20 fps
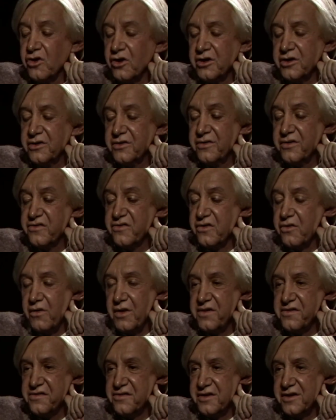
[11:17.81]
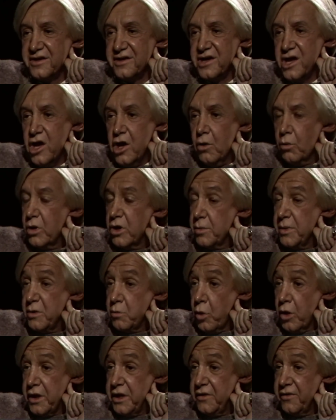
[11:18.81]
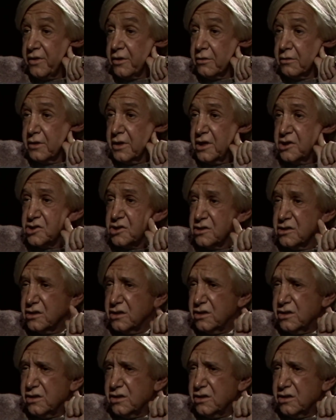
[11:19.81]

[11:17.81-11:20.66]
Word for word: York. It's a great city. Would you be yeah. working there, Angela?